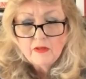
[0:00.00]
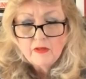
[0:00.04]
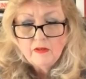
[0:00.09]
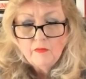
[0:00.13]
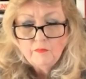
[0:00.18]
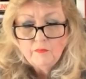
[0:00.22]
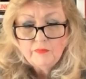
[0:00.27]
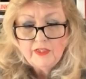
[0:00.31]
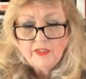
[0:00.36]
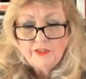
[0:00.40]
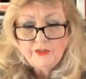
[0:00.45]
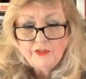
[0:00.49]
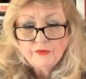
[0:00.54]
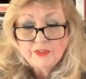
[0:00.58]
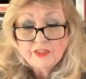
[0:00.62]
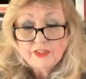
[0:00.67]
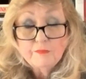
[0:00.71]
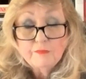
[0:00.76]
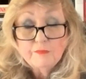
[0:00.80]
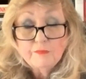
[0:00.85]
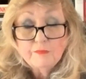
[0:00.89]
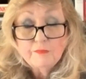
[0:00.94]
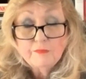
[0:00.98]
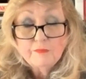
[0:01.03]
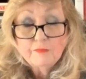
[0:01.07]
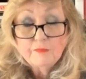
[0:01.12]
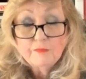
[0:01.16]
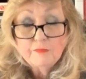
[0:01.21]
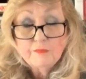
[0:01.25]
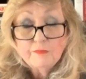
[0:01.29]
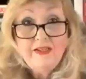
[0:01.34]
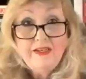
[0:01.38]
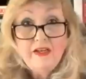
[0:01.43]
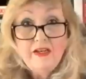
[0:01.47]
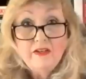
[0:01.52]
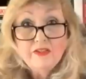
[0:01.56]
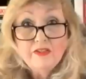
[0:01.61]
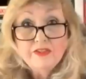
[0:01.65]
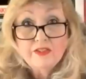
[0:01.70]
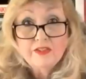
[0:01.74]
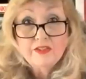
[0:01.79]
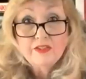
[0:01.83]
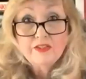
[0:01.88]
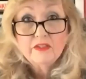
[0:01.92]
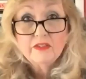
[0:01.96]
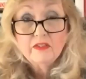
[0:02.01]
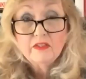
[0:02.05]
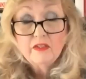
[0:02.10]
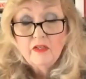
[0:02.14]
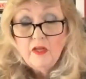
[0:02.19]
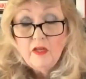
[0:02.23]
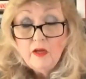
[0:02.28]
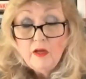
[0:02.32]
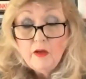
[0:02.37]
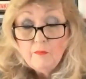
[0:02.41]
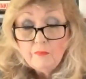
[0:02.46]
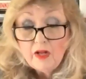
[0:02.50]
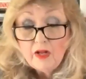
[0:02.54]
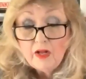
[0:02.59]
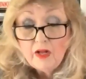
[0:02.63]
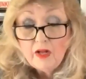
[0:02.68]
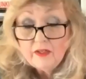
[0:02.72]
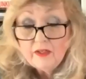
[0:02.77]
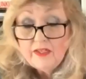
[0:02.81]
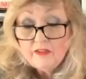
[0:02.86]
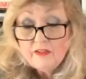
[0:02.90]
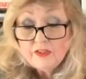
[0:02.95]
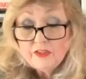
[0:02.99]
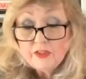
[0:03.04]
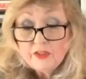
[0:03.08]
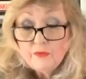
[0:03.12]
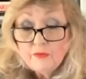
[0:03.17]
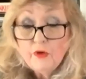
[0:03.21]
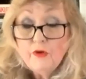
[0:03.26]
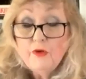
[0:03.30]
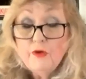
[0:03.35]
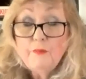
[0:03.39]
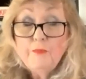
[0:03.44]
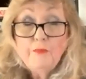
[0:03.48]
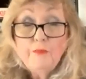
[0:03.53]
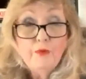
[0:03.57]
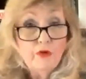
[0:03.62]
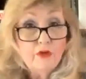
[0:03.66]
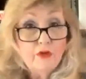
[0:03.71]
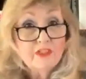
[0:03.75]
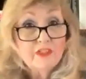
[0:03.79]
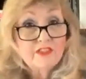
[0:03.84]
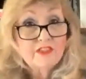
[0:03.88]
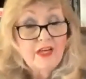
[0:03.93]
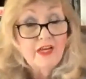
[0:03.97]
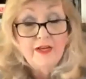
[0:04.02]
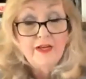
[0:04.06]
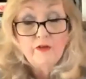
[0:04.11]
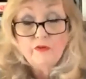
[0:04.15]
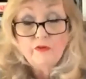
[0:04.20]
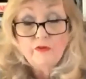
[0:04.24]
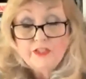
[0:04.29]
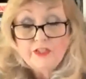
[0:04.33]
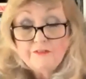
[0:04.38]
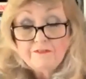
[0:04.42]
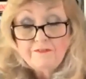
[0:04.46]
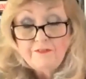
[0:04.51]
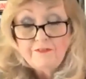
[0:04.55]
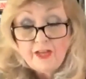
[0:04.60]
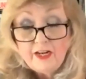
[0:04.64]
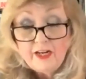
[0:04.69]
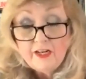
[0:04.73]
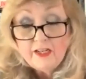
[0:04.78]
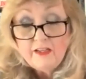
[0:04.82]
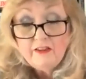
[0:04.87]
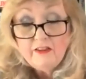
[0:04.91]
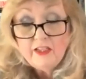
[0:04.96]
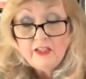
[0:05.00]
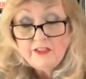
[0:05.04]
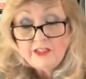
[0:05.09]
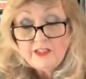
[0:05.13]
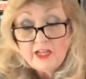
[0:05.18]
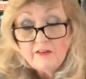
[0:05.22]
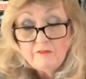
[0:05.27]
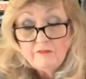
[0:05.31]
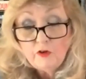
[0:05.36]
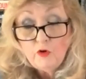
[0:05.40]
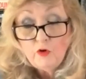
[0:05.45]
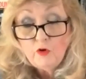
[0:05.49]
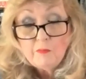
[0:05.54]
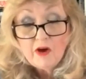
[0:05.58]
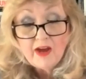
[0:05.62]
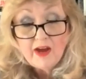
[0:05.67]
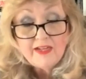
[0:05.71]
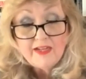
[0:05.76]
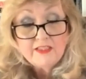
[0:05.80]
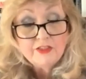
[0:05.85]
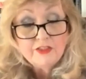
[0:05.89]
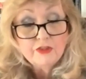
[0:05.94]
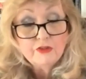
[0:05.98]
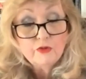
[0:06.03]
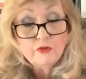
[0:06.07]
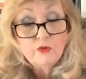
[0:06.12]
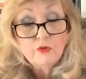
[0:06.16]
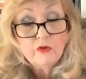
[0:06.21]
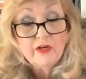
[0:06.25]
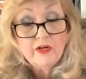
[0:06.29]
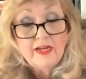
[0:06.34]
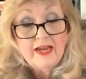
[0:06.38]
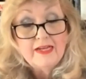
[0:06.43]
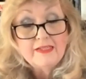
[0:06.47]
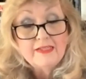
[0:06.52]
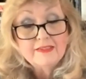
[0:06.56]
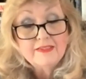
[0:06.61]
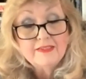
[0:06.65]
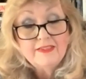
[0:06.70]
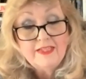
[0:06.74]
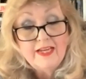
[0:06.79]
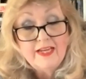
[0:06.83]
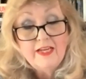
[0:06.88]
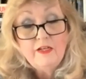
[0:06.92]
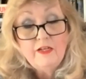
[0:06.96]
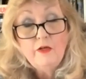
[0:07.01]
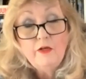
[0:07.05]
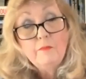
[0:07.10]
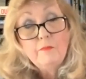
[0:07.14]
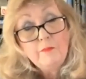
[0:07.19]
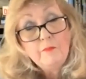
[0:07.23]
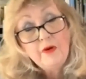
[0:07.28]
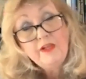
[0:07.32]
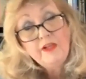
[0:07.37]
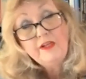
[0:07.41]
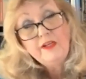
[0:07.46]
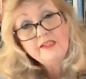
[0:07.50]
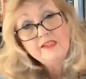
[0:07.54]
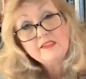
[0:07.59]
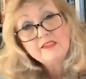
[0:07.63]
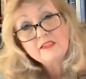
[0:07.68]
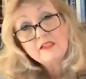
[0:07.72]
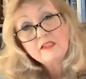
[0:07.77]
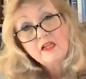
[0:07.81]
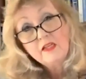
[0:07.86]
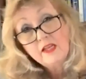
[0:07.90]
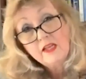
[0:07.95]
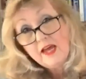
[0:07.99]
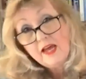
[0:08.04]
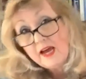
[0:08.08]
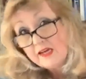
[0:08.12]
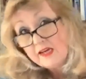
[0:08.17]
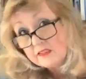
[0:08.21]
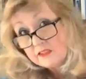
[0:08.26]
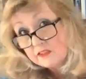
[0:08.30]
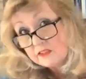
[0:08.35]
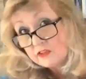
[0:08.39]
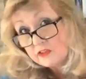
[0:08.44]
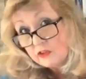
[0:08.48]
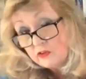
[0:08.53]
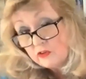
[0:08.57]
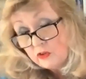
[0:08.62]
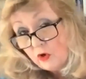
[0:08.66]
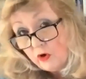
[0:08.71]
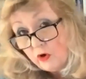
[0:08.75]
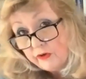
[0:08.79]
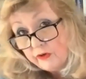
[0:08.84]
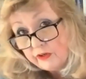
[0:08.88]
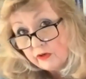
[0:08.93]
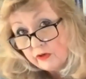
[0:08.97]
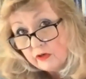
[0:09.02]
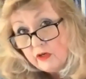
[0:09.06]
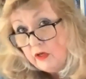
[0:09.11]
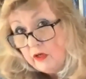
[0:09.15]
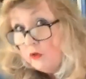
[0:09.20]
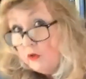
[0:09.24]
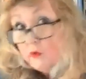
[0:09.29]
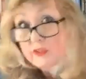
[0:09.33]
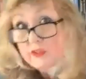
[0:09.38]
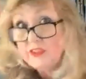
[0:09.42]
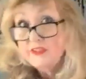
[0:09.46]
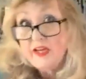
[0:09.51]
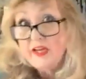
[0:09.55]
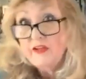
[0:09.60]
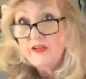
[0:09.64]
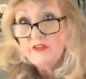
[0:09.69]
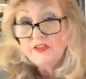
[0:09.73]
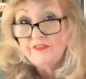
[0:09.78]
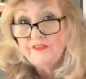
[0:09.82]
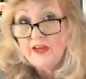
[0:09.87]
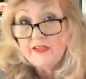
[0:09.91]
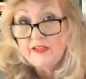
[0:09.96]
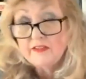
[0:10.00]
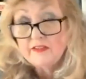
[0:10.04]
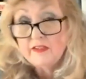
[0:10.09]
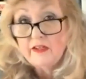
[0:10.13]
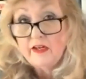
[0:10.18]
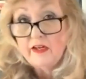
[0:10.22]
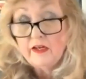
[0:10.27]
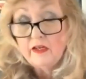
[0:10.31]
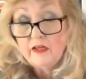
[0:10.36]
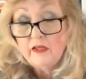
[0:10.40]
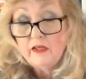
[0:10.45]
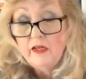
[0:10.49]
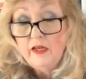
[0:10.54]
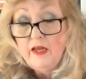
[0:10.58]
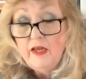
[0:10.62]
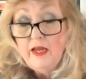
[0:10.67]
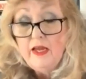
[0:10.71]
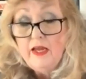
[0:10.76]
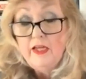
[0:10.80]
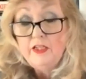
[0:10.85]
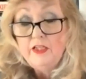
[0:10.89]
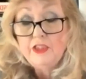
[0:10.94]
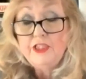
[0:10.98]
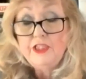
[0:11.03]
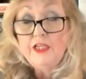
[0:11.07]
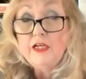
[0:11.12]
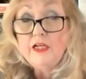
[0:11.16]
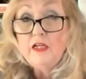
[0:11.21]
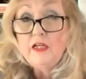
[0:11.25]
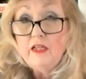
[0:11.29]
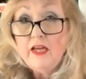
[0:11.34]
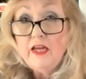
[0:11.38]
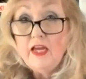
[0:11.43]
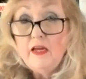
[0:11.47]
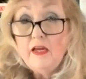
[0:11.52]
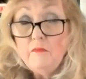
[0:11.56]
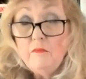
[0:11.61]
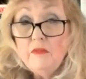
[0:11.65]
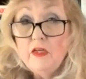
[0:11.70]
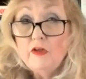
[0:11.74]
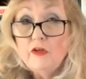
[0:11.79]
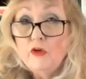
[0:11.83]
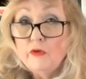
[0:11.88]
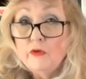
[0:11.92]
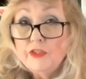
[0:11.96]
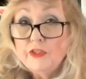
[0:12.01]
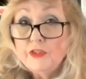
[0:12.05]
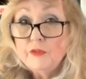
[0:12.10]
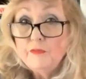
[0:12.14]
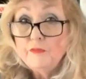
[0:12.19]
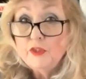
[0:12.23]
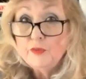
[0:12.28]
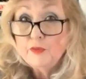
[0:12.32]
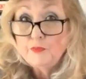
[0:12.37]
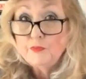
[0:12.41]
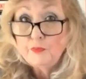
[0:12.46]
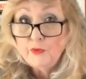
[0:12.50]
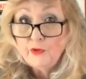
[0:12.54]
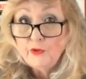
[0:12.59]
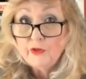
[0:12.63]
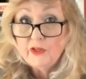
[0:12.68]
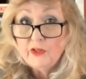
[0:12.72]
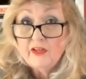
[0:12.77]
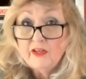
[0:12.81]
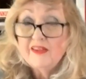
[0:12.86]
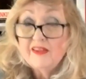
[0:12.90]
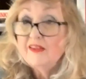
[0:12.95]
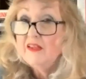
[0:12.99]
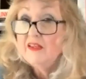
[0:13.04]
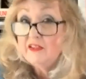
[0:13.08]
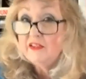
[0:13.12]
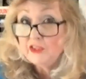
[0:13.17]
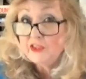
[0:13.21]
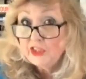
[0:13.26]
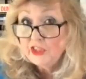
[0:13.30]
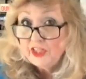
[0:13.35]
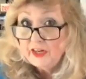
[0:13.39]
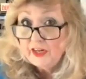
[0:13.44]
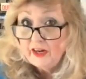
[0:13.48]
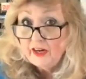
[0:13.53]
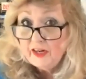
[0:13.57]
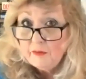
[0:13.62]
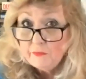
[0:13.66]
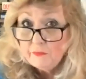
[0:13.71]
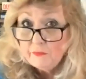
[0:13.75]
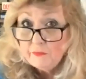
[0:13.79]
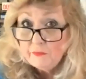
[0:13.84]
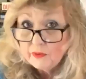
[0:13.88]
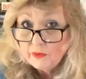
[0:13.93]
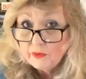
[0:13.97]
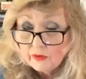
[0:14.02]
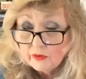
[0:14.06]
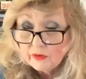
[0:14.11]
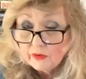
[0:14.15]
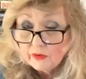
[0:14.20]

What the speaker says: plagiarism, Polly Nelson. Polly Nelson wrote a book titled Defending the Devil, My Story as Ted Bundy's Last Lawyer, which sounds fascinating. She claimed that Grisham's book, The Chamber,